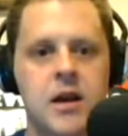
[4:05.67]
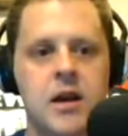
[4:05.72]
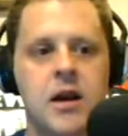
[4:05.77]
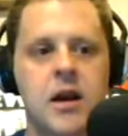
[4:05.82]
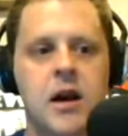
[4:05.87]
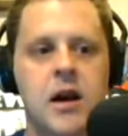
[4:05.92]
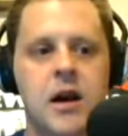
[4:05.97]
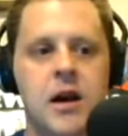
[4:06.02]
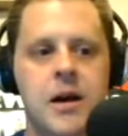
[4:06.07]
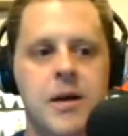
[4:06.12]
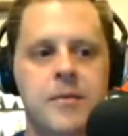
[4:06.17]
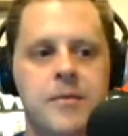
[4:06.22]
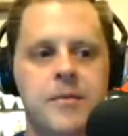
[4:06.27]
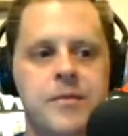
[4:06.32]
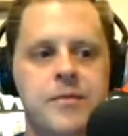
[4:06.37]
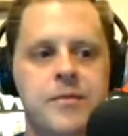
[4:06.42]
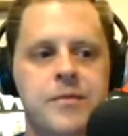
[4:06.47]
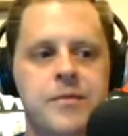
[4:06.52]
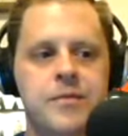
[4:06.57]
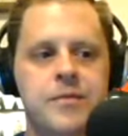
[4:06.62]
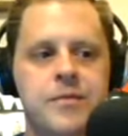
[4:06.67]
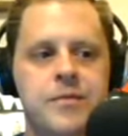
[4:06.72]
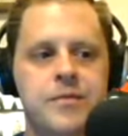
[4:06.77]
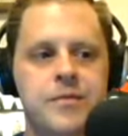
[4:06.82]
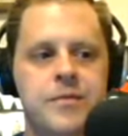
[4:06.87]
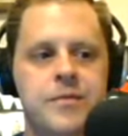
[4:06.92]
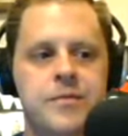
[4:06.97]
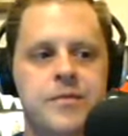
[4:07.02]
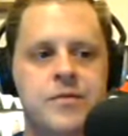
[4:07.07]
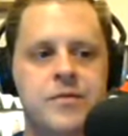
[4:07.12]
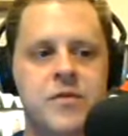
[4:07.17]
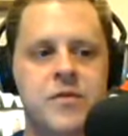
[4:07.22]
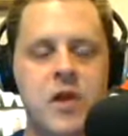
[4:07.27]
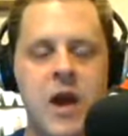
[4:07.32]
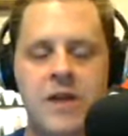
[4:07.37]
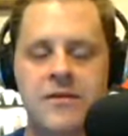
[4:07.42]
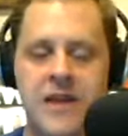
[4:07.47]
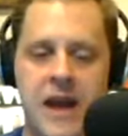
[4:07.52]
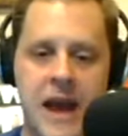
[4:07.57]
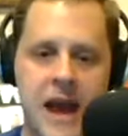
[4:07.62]
Um, you
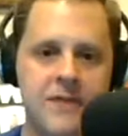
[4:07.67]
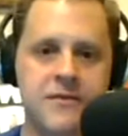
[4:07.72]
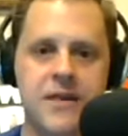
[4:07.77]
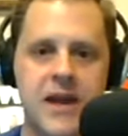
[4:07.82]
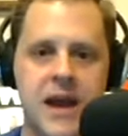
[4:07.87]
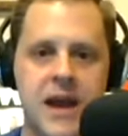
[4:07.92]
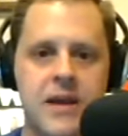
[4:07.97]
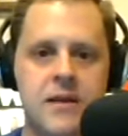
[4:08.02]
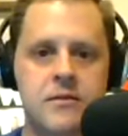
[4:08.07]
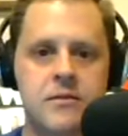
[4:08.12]
have to have that.